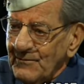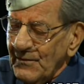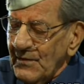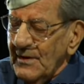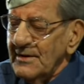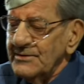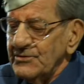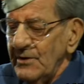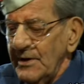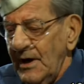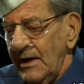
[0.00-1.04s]
So I
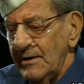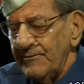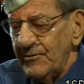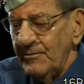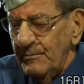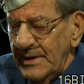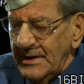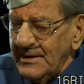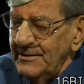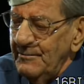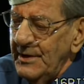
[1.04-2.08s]
hollered for a medic and a
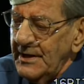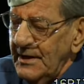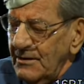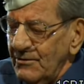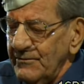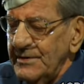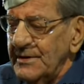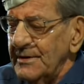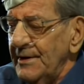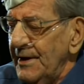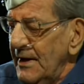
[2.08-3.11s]
medic got over there. And
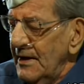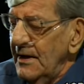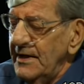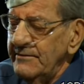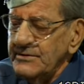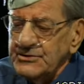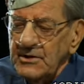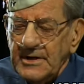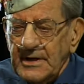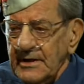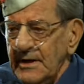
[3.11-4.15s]
I never saw that guy
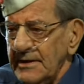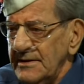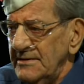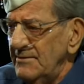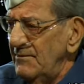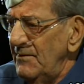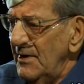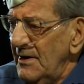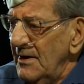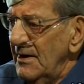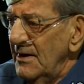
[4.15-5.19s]
again.
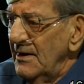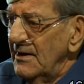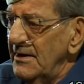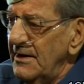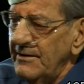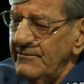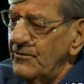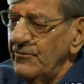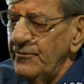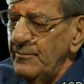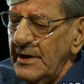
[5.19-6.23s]
And I never know if he made it
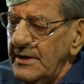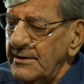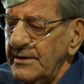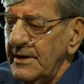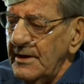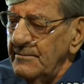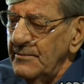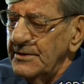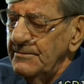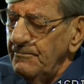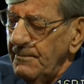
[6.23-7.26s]
or not, but
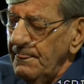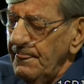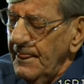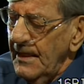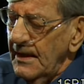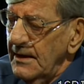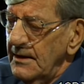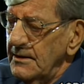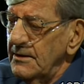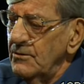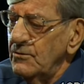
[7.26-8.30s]

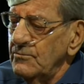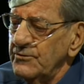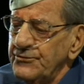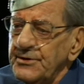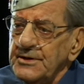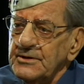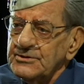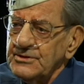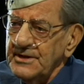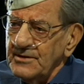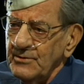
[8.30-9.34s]
oh, 30 years later, we
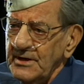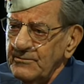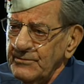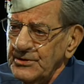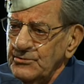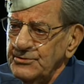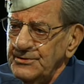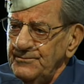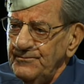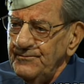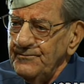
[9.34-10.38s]
had a reunion.
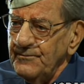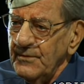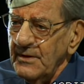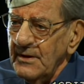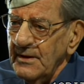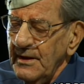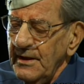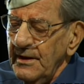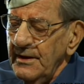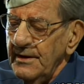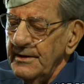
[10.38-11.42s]

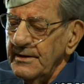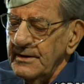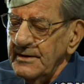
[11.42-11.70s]
And